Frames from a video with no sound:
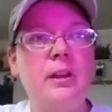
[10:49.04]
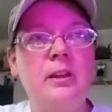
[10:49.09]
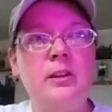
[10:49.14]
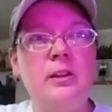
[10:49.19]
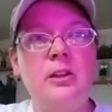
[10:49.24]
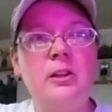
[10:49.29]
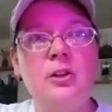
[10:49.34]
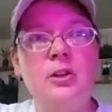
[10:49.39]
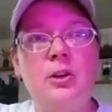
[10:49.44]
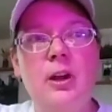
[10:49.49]

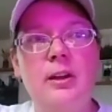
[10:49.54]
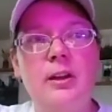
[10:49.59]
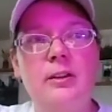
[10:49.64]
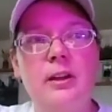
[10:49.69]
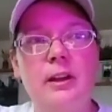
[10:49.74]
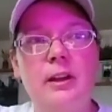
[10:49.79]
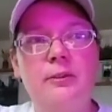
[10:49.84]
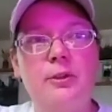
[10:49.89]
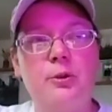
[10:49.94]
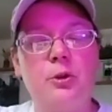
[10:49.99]
You know,
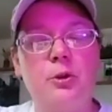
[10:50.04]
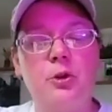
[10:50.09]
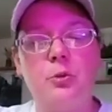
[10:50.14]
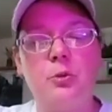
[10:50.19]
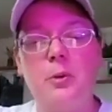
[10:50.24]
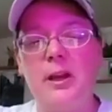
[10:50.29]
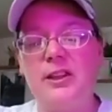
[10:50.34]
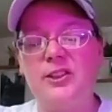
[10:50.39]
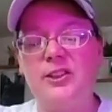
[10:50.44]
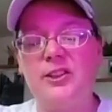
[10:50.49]
I've thrown
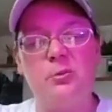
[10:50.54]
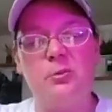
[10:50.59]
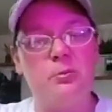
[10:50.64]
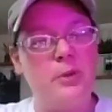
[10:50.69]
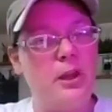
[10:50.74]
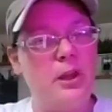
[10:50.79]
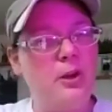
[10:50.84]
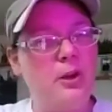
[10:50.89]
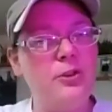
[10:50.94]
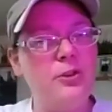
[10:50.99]
away
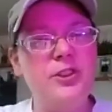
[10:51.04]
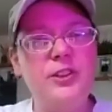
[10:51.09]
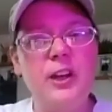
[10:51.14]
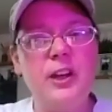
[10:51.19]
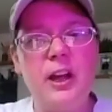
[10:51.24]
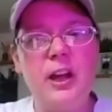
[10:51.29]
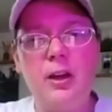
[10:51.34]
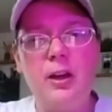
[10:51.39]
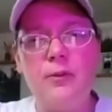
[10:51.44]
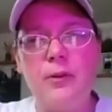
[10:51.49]
some metal
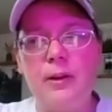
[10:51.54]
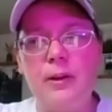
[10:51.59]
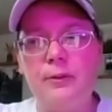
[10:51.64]
stuff.